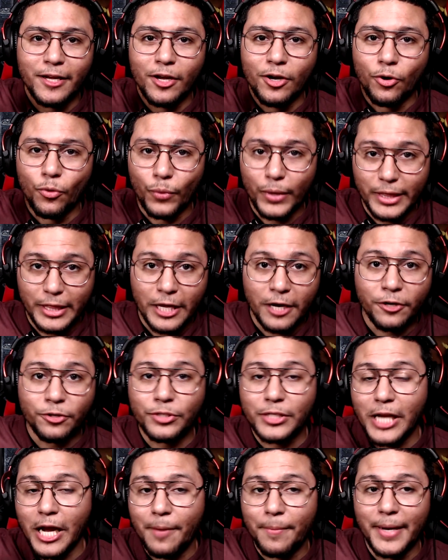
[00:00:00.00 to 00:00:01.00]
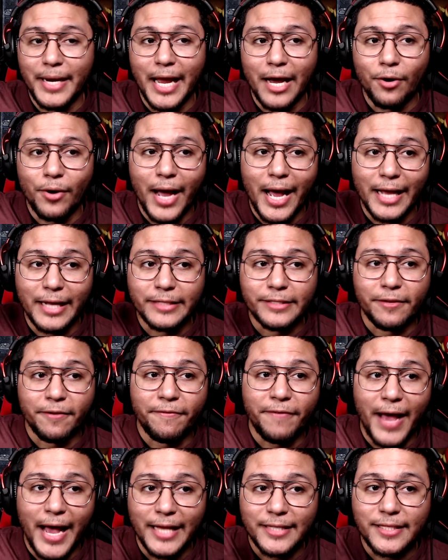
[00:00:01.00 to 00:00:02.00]
with those coming out as
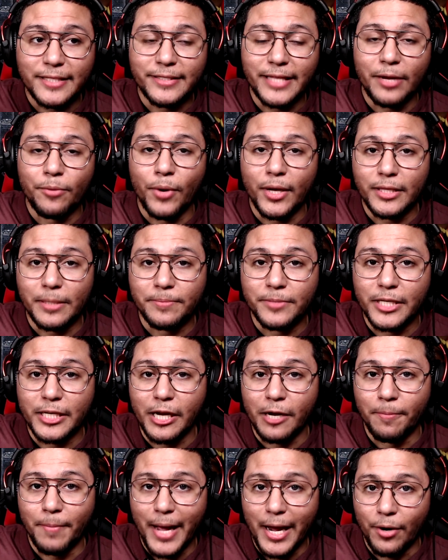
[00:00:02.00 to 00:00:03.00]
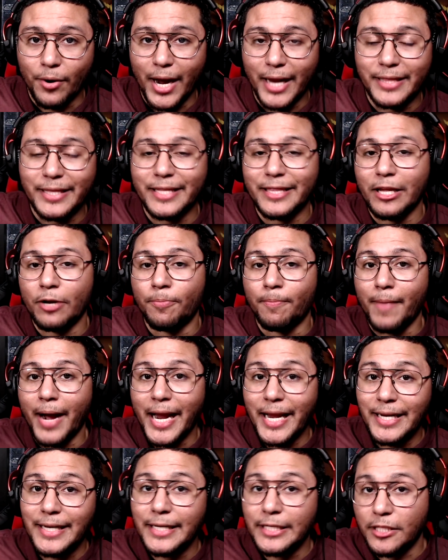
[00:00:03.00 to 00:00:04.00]
fast as they want them to come out, I think there
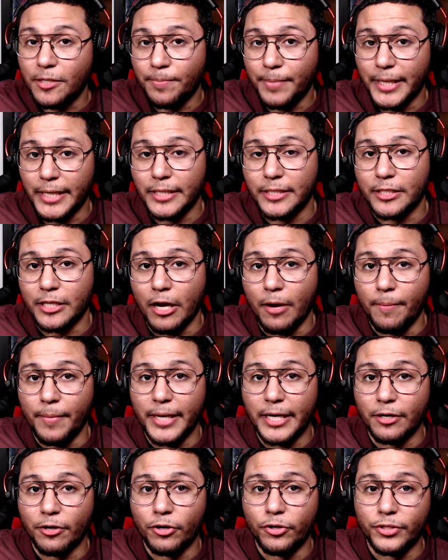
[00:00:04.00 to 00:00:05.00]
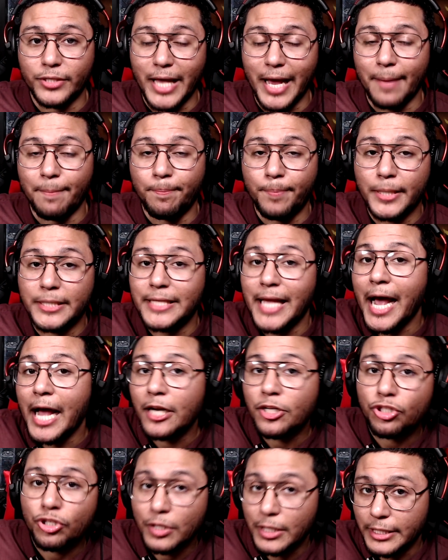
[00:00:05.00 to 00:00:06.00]
might need to be some heroes that
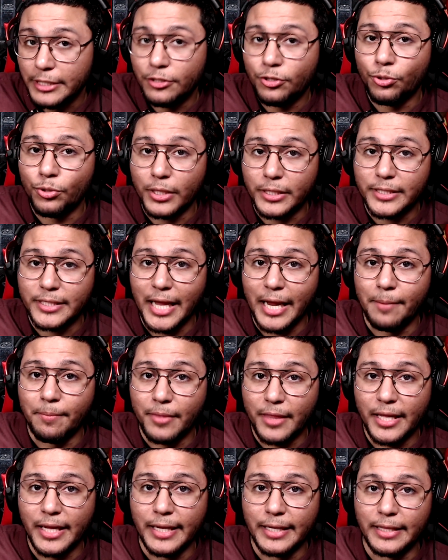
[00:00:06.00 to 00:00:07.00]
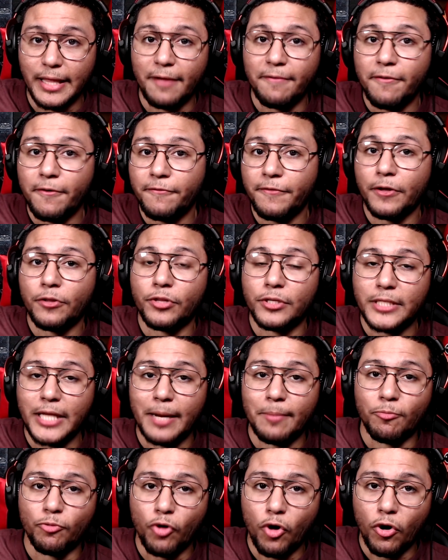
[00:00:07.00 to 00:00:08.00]
potentially do the same thing. They fulfill the
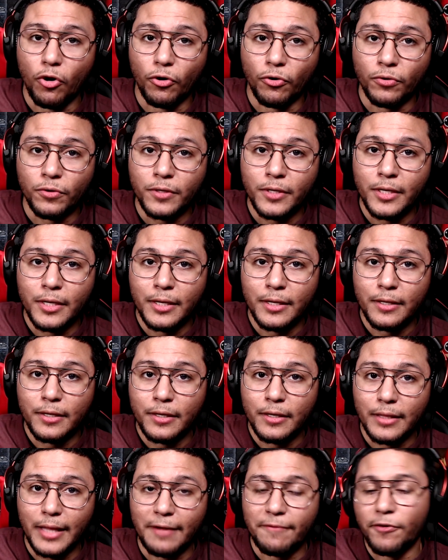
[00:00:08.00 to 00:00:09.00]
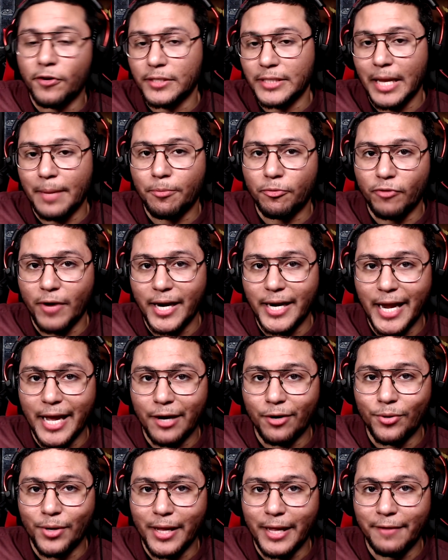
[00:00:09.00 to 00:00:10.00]
same role. Like, for example, right
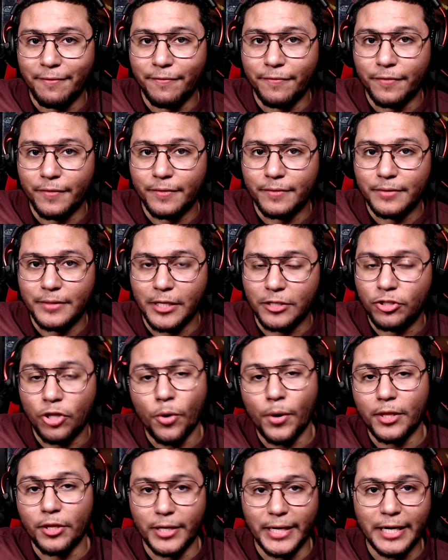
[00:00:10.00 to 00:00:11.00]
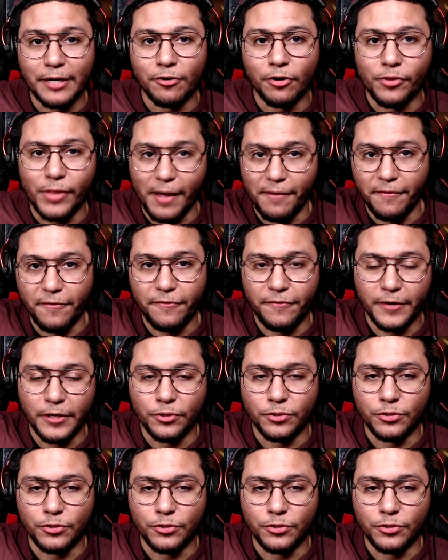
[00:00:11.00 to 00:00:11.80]
now, if there's no other hero that fulfills